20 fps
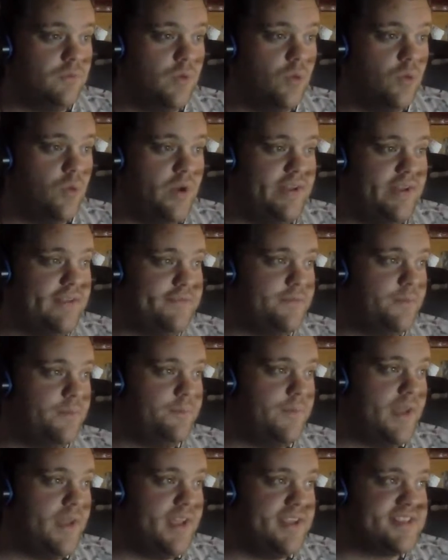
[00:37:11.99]
what if
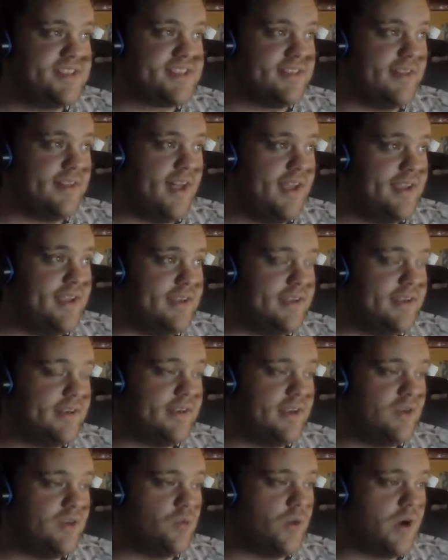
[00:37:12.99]
his like
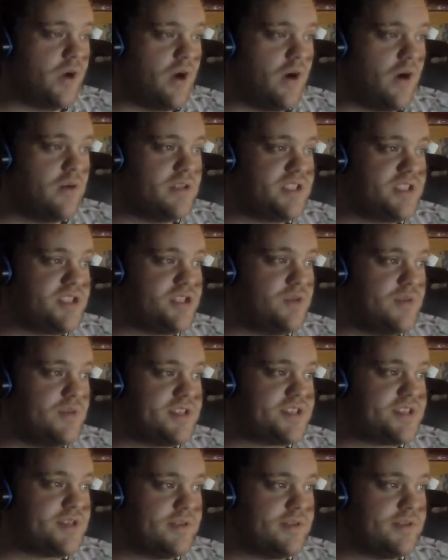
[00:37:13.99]
in regards to a
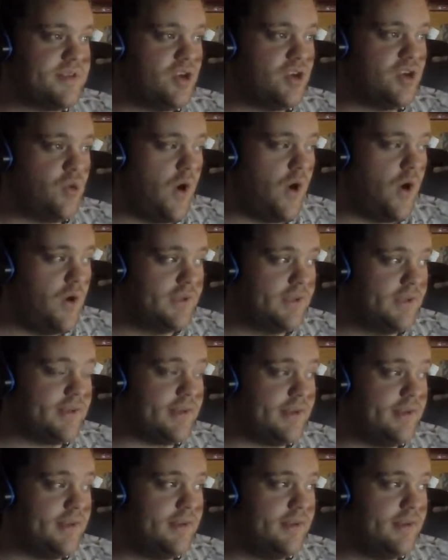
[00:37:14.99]
certain quality